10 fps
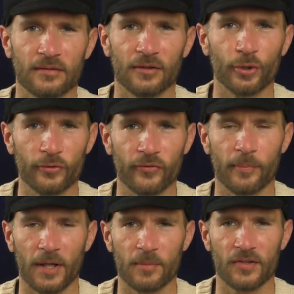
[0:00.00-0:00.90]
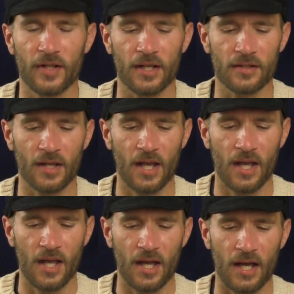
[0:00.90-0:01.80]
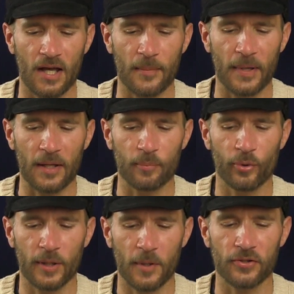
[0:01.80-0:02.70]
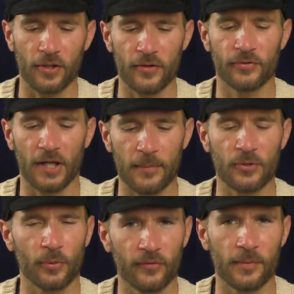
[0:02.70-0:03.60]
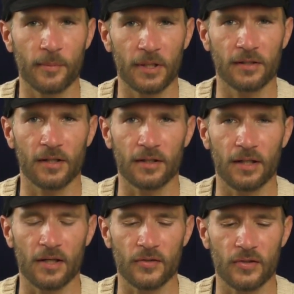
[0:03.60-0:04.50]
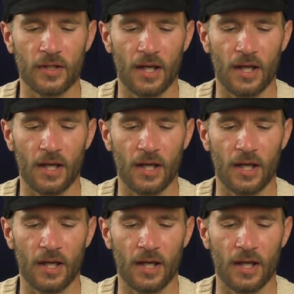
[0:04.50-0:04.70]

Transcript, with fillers: Learn from my mistakes. Um, and pretty much all those diamonds were from the Big Dig, yes.